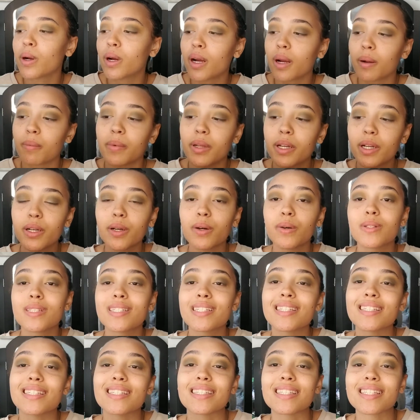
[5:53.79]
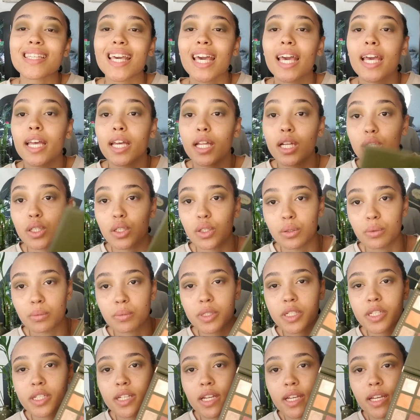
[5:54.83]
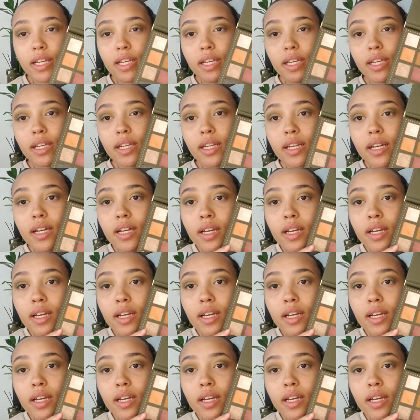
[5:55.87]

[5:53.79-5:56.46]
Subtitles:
I'm gonna go into this Cantaloupe shade